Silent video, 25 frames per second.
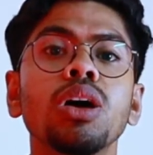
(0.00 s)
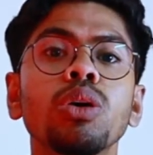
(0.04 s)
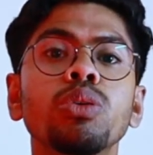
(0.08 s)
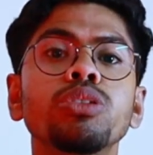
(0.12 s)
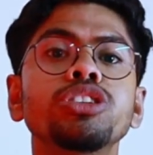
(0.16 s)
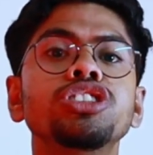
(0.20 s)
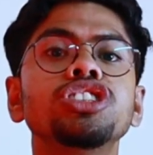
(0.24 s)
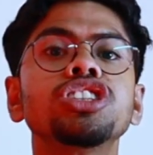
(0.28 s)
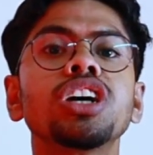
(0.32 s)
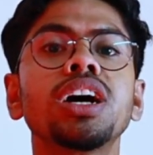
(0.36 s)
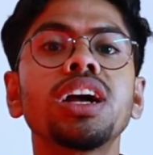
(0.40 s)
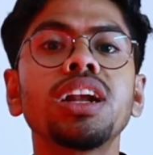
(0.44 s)

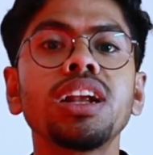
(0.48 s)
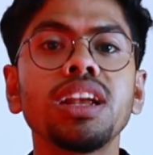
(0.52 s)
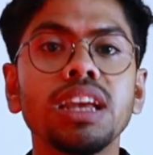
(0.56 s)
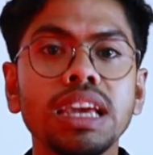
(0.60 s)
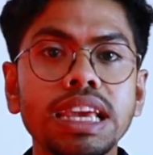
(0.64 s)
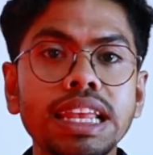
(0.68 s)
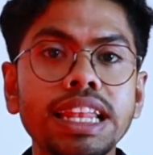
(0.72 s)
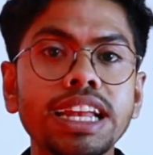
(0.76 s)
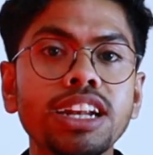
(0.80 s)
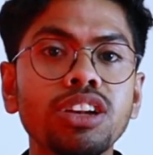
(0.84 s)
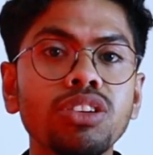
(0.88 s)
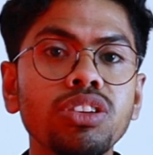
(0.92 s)
which are
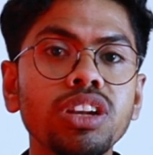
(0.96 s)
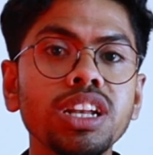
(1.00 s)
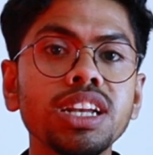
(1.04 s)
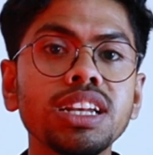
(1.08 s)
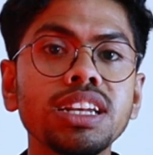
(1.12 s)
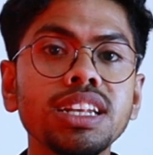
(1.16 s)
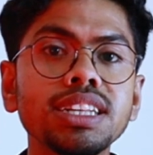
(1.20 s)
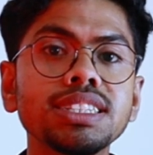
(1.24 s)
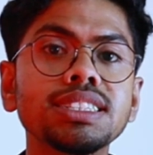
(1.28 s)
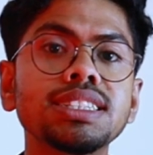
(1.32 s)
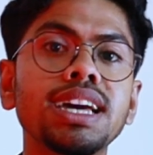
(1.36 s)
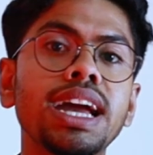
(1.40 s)

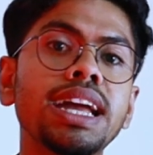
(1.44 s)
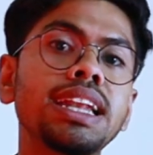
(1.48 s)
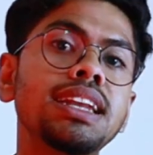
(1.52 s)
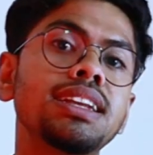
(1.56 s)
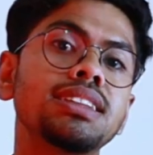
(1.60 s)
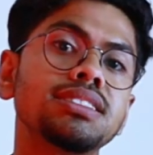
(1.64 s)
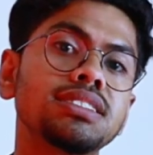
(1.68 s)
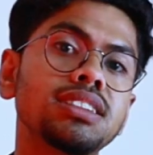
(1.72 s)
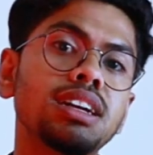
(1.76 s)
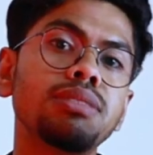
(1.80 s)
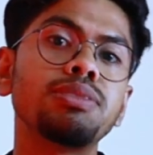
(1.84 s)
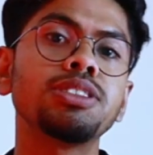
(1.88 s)
electronic
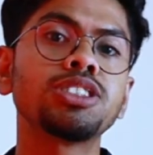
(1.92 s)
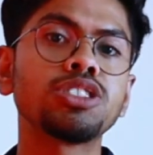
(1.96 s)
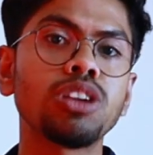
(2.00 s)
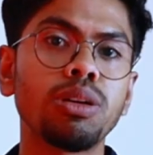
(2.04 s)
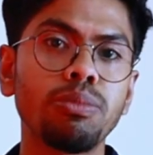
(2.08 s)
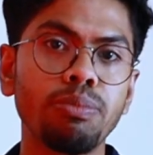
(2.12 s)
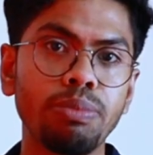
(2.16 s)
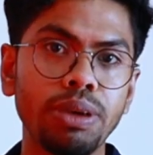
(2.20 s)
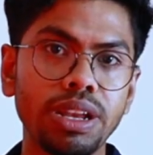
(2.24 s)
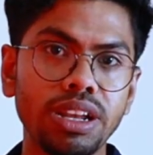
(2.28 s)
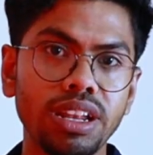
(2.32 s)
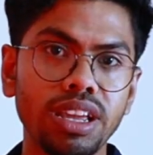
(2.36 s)
design service
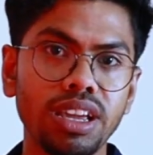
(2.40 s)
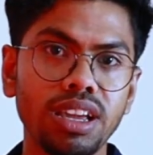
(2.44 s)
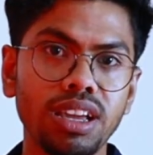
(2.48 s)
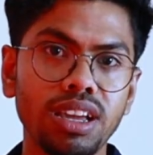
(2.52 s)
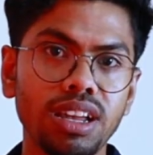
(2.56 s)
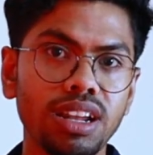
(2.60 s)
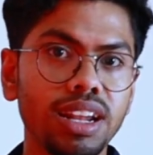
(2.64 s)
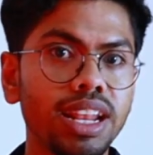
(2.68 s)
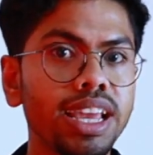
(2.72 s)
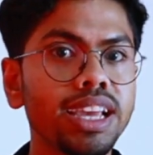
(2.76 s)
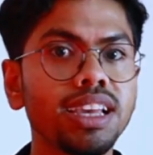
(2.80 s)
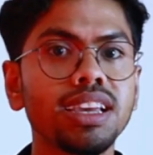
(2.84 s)
company,
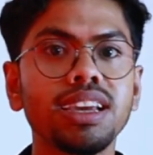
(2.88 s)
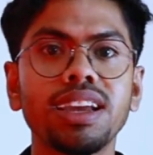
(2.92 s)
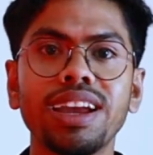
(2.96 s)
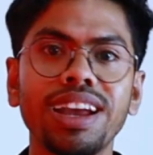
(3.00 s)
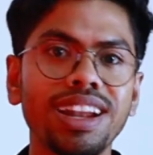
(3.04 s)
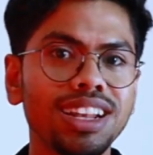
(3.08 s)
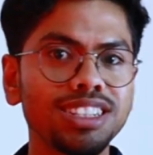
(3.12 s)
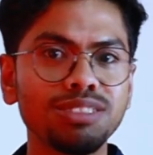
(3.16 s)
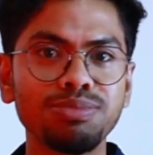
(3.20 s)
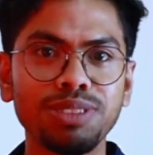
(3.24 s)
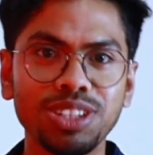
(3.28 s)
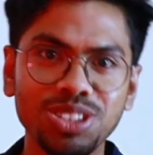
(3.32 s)
like
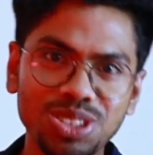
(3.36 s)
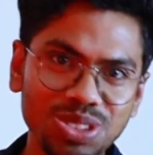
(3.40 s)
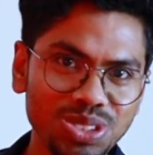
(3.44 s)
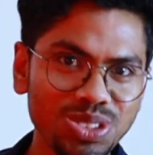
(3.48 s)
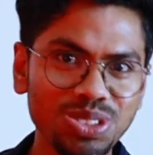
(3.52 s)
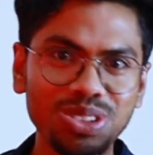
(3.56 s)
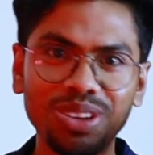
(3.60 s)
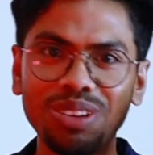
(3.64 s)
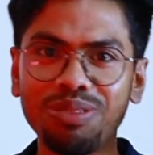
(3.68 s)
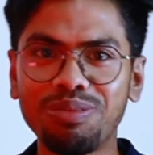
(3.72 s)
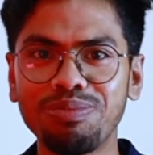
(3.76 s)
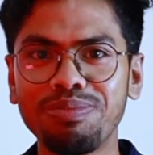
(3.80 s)
Cadence,
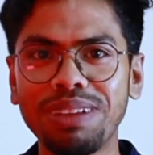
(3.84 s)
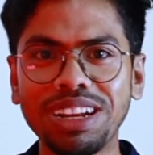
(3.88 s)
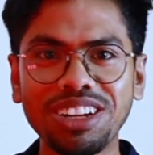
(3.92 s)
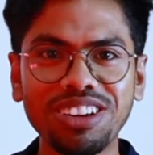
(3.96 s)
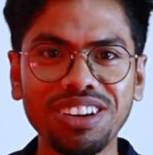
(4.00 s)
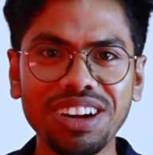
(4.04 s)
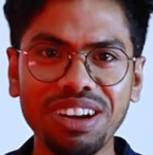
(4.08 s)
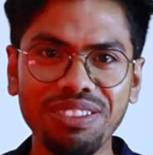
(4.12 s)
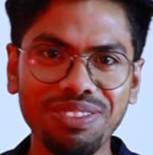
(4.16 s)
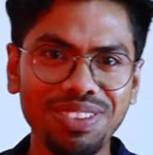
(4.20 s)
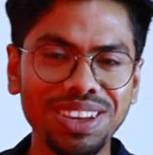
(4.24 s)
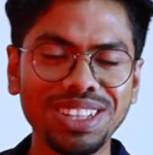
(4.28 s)
Virtuoso,
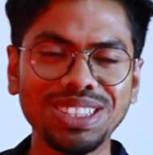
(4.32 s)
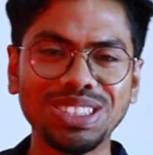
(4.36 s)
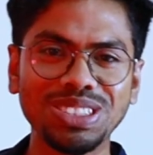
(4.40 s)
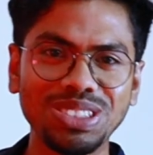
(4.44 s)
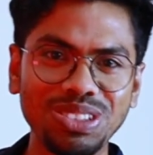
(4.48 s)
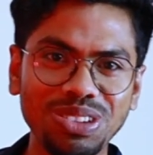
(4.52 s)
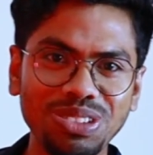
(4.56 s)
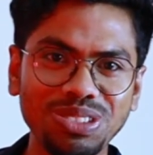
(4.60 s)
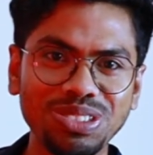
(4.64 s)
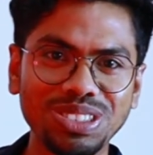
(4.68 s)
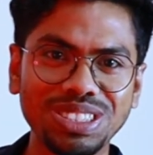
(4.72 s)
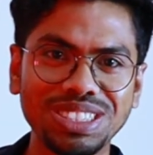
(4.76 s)
Mental Graphics,
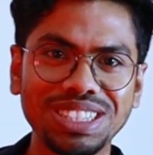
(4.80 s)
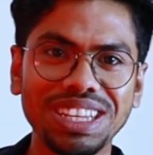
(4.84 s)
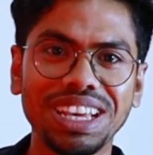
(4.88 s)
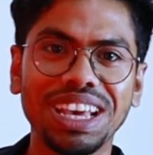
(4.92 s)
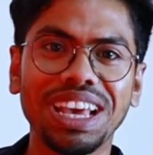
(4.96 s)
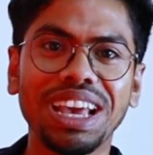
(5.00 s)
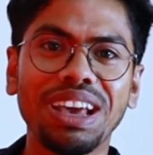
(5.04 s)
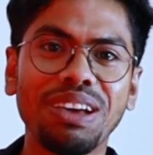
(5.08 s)
those.